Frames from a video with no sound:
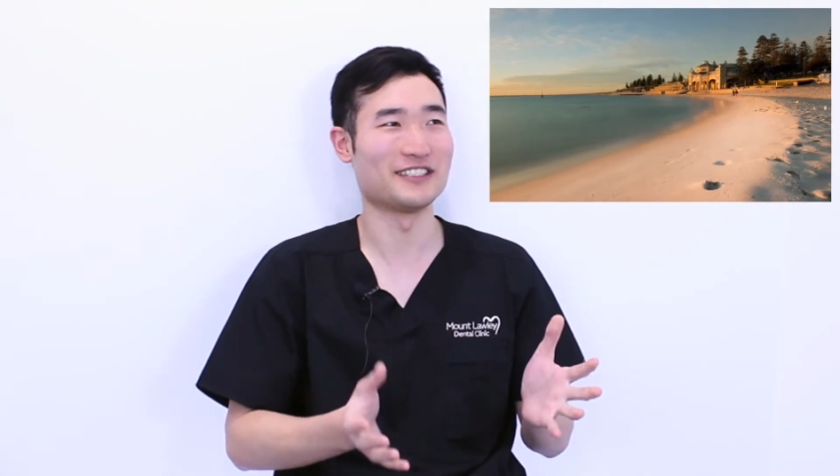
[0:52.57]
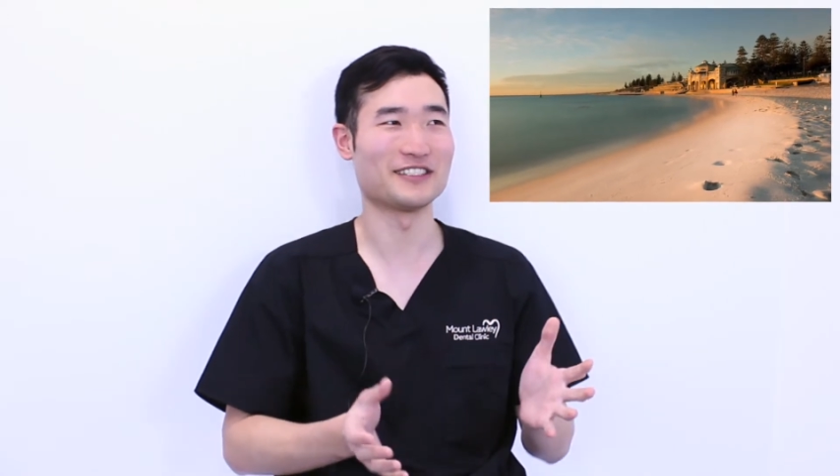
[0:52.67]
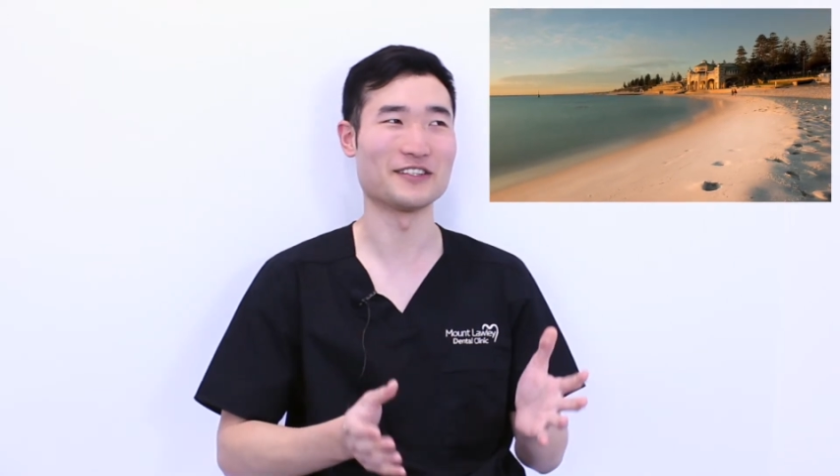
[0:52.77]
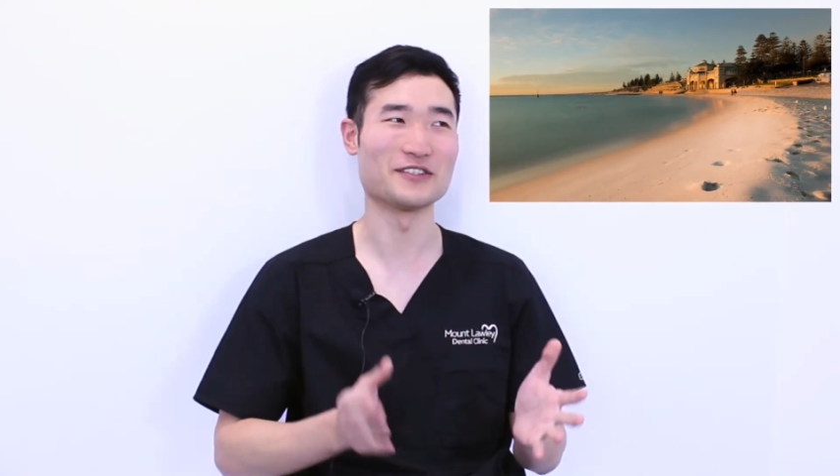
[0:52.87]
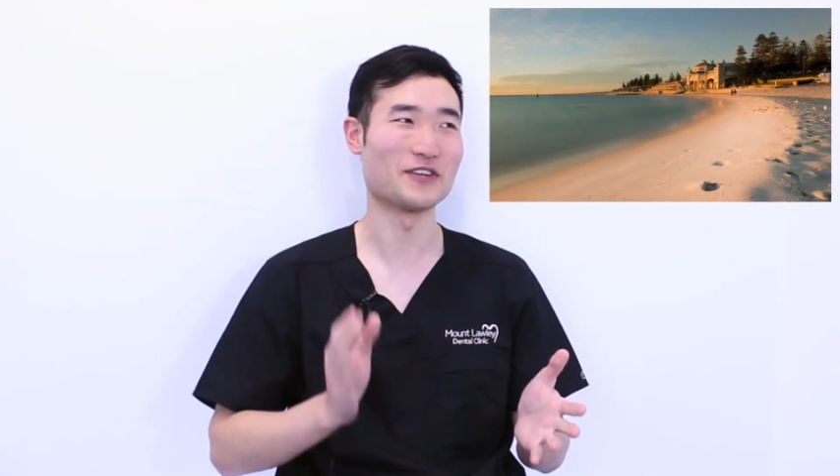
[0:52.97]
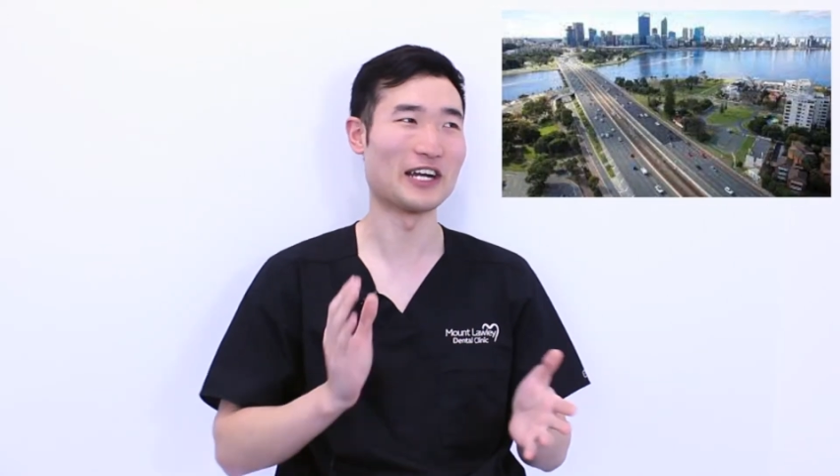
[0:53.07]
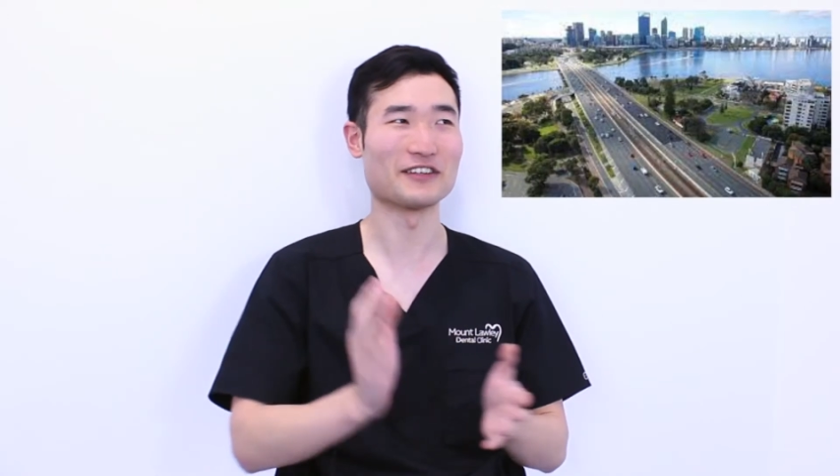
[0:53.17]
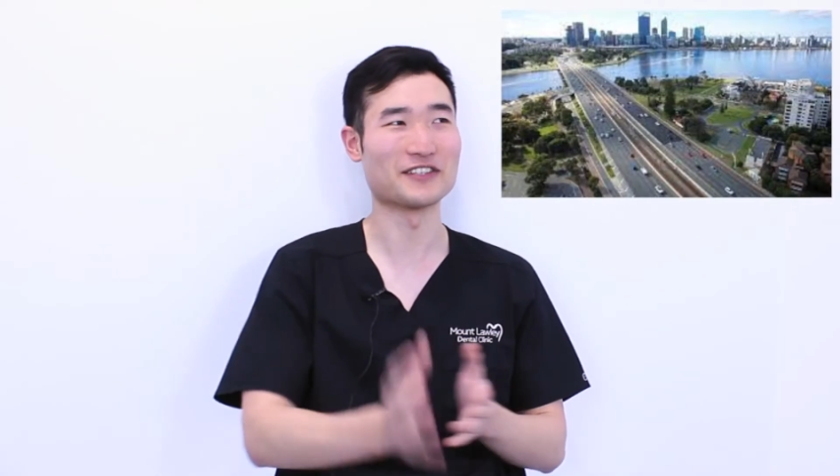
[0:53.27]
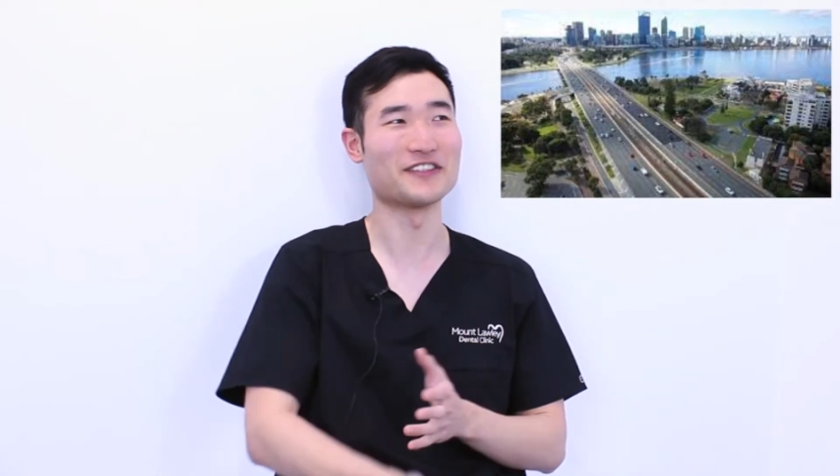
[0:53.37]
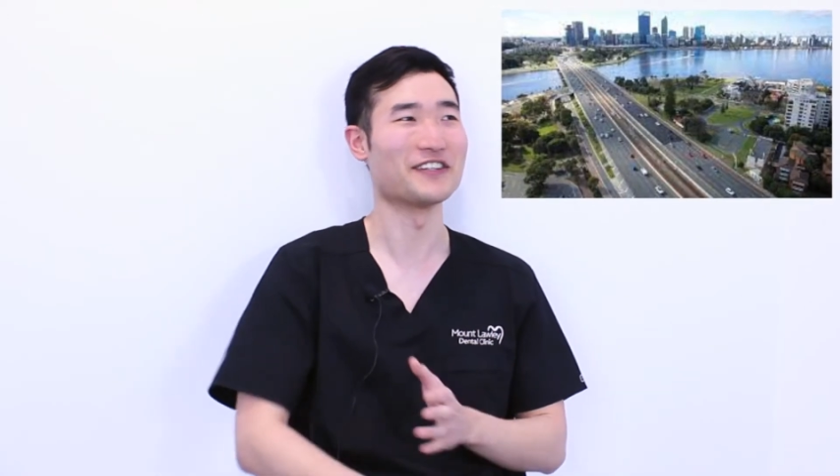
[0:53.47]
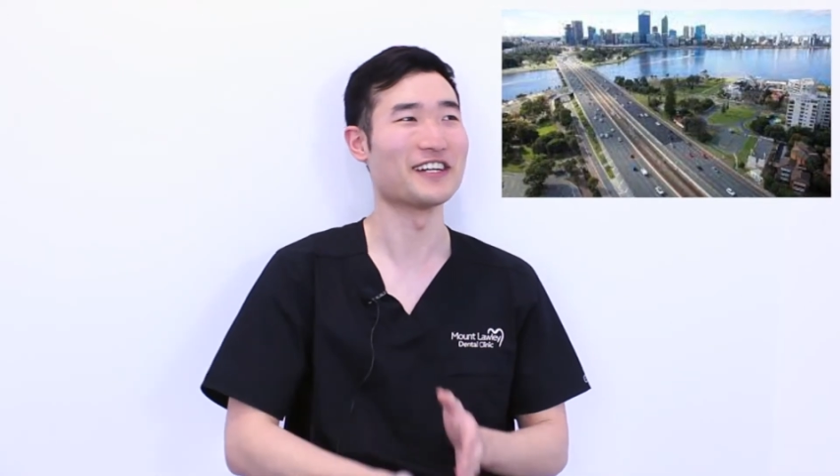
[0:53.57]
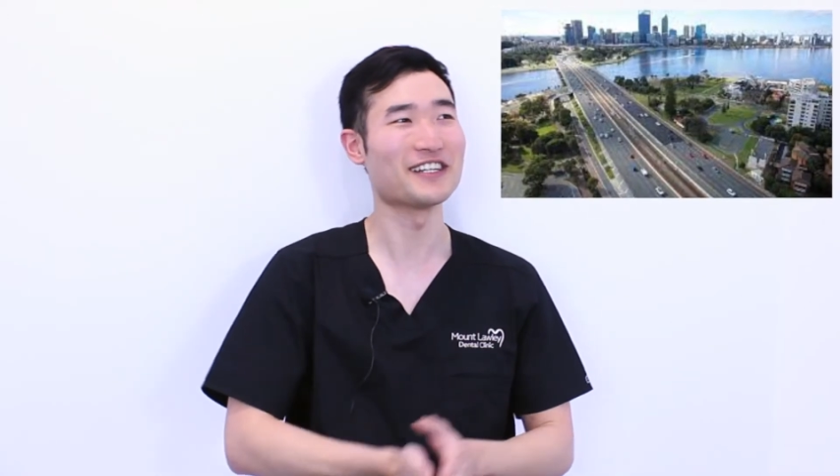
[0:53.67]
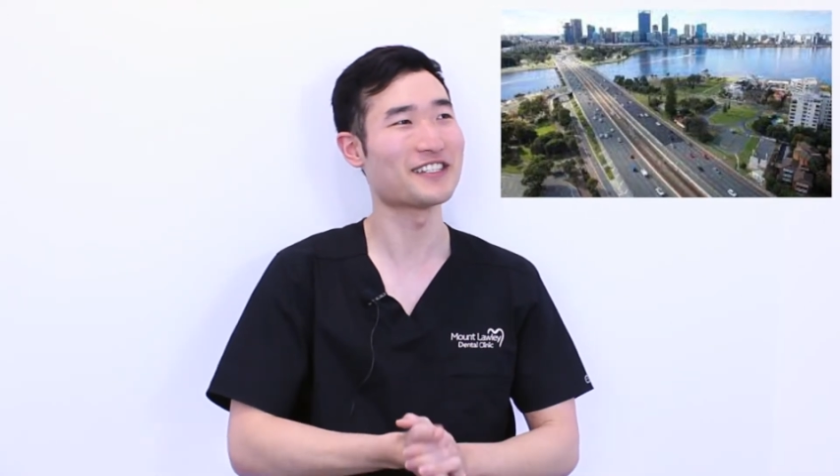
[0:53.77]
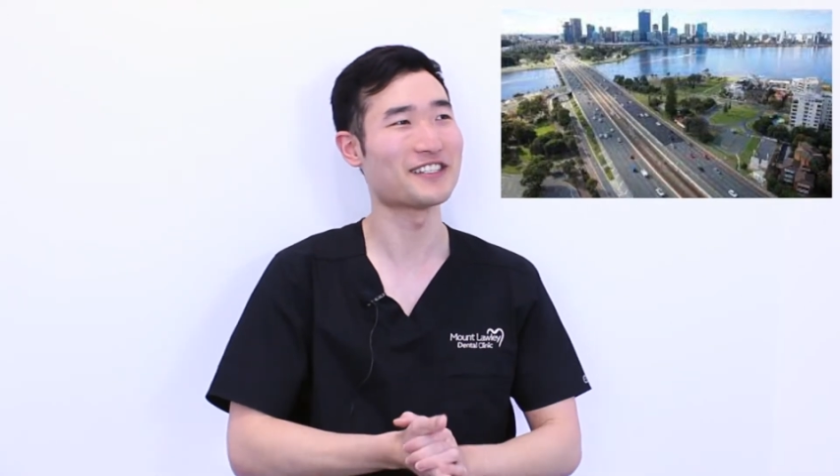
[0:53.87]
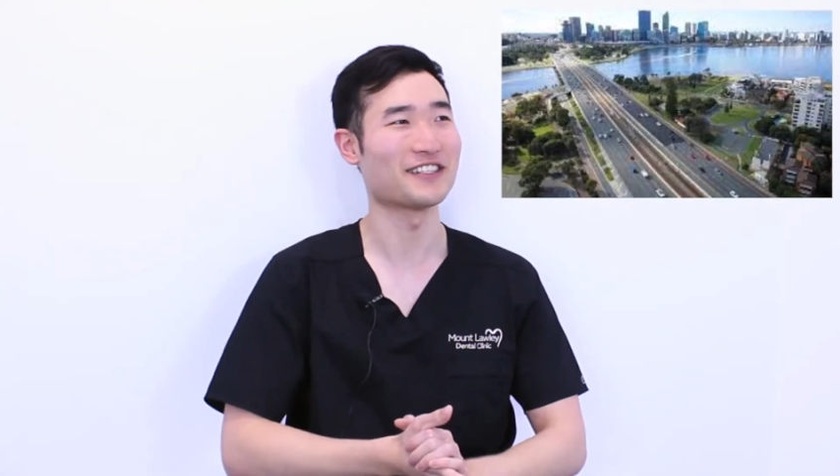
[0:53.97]
so driving is very
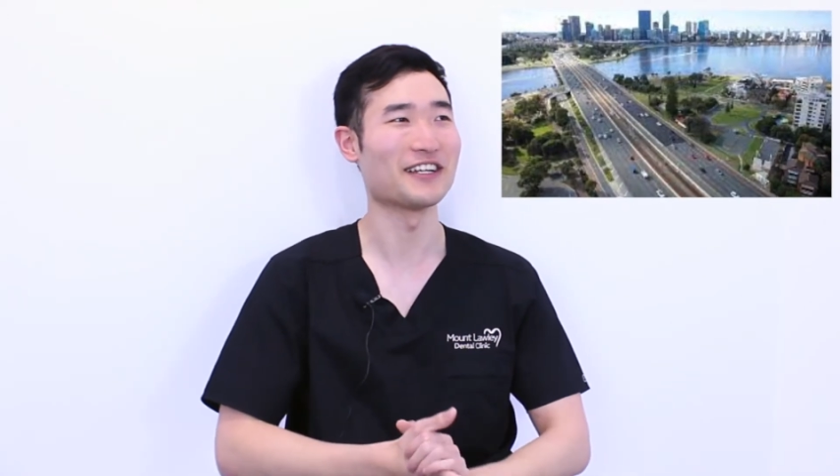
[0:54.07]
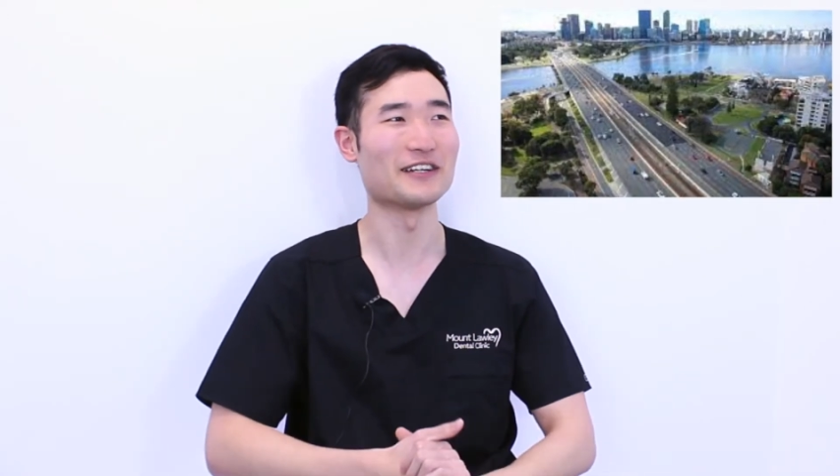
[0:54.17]
nice,